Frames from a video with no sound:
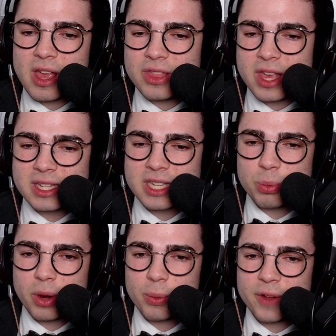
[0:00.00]
This is
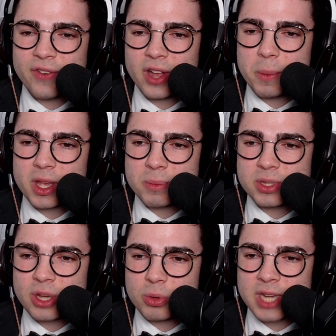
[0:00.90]
where Ric Flair becomes
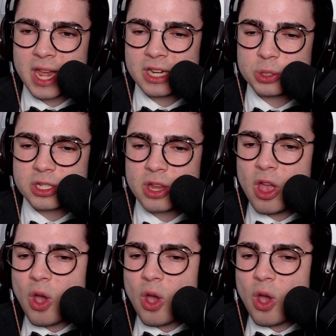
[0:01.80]
so dangerous,